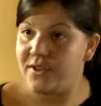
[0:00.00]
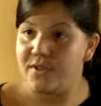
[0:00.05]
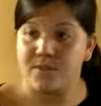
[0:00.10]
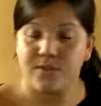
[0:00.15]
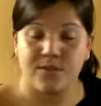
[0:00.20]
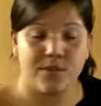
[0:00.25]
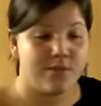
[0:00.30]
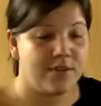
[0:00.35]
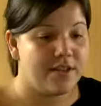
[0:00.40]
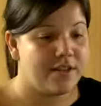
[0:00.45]

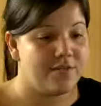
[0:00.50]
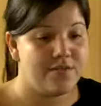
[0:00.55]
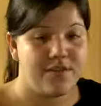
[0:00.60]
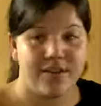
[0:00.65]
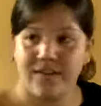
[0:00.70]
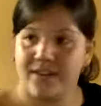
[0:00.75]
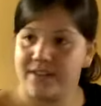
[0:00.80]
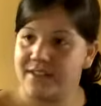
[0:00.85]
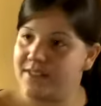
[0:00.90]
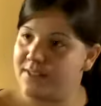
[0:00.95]
So with a
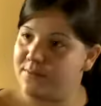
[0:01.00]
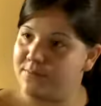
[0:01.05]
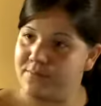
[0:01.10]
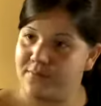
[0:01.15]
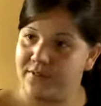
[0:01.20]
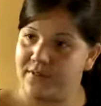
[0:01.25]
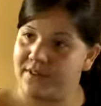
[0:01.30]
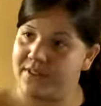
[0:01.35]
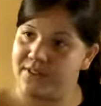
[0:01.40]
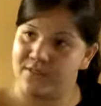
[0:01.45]
very
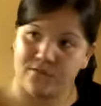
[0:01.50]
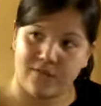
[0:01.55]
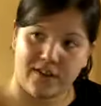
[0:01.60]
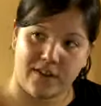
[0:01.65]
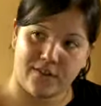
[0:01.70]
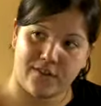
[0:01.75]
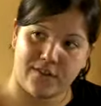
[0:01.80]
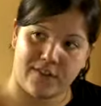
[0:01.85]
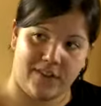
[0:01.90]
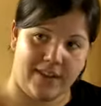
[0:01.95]
simple
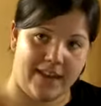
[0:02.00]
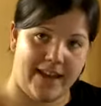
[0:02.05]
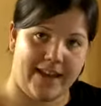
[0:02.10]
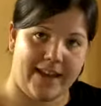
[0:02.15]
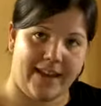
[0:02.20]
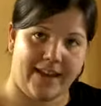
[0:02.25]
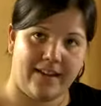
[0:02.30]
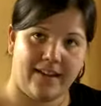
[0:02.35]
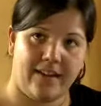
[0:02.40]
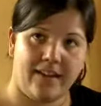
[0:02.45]
instruction
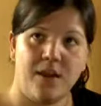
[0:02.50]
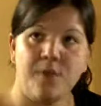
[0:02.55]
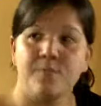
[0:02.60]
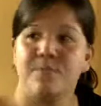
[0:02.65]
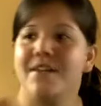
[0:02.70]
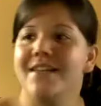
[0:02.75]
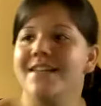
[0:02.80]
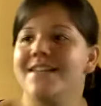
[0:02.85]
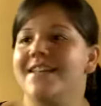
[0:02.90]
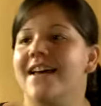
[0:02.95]
like,
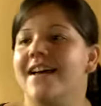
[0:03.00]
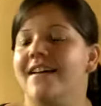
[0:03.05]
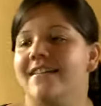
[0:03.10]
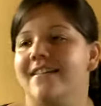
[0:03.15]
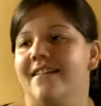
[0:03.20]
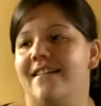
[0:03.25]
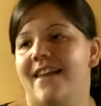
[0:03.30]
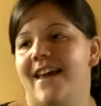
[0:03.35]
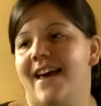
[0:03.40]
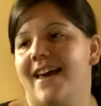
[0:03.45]
please
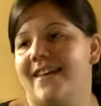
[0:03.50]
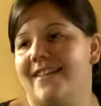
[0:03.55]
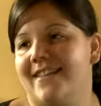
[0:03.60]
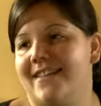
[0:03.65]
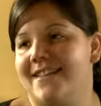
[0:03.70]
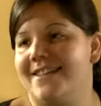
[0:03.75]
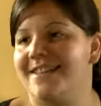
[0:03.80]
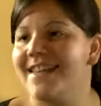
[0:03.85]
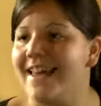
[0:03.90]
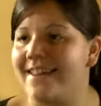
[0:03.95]
underline the
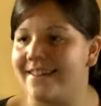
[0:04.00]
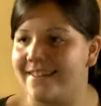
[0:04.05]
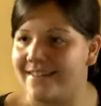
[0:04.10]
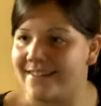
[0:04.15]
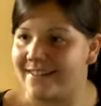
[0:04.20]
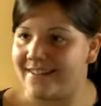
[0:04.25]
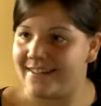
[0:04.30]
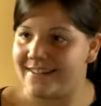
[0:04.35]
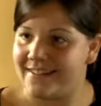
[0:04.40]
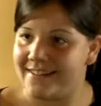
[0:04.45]

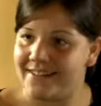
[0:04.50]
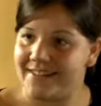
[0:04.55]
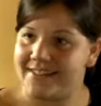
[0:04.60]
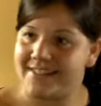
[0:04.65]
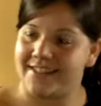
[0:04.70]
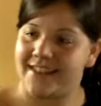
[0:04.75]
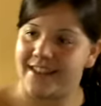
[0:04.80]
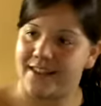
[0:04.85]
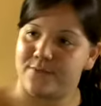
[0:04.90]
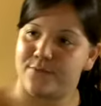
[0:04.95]
sentence
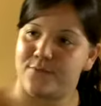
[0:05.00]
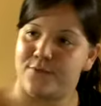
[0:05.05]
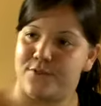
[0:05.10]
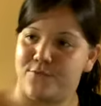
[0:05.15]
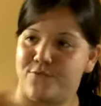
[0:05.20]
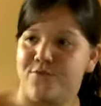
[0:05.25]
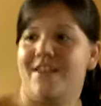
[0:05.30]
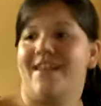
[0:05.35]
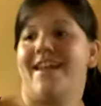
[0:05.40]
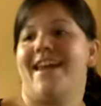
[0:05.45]
that would
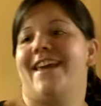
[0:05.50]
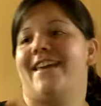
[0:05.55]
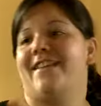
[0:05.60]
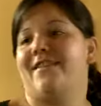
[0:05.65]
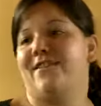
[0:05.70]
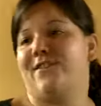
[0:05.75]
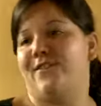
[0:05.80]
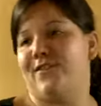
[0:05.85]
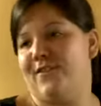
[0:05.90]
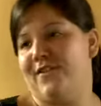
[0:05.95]
relate
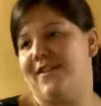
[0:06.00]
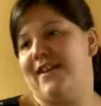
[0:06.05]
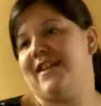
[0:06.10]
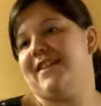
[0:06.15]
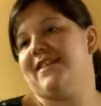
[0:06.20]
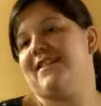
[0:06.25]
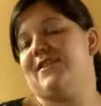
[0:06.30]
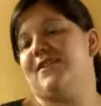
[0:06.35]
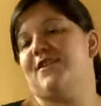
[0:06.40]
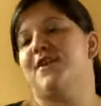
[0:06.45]
to
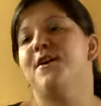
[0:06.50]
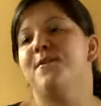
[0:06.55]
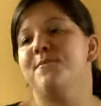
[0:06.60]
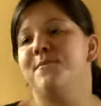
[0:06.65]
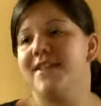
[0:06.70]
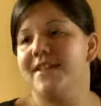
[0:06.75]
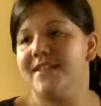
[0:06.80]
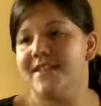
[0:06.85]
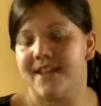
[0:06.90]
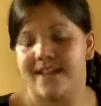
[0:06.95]
this, or
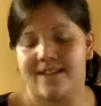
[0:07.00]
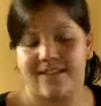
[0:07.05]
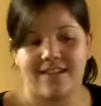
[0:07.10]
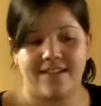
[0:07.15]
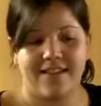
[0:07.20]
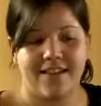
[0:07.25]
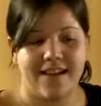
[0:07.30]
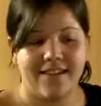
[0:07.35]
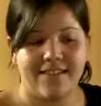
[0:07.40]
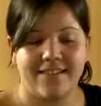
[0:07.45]
please
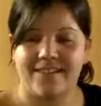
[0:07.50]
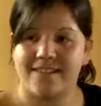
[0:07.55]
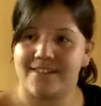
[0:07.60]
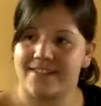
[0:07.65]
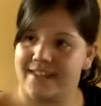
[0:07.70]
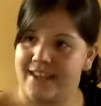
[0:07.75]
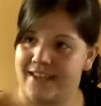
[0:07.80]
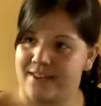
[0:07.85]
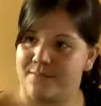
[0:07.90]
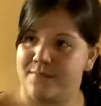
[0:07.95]
underline the
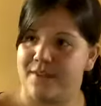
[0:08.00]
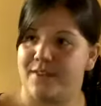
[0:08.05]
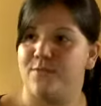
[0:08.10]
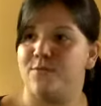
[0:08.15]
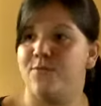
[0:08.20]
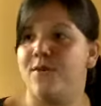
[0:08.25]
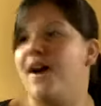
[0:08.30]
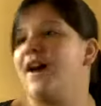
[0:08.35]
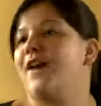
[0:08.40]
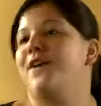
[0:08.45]
statement
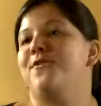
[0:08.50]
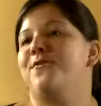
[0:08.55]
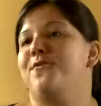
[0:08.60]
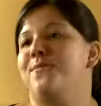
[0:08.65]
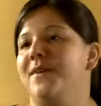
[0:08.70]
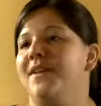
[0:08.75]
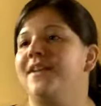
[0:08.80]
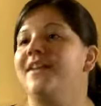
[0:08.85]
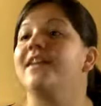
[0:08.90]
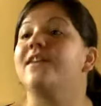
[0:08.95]
why you
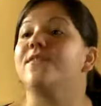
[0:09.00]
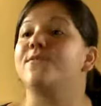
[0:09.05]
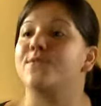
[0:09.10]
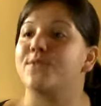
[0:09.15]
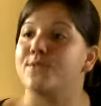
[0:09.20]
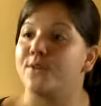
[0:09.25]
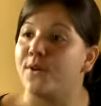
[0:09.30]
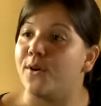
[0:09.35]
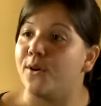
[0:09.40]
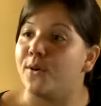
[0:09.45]
believe
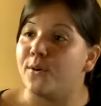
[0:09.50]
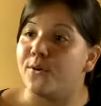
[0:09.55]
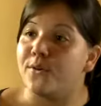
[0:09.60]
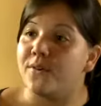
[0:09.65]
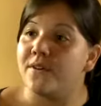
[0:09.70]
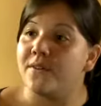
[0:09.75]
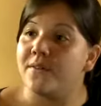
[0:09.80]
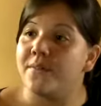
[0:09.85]
so,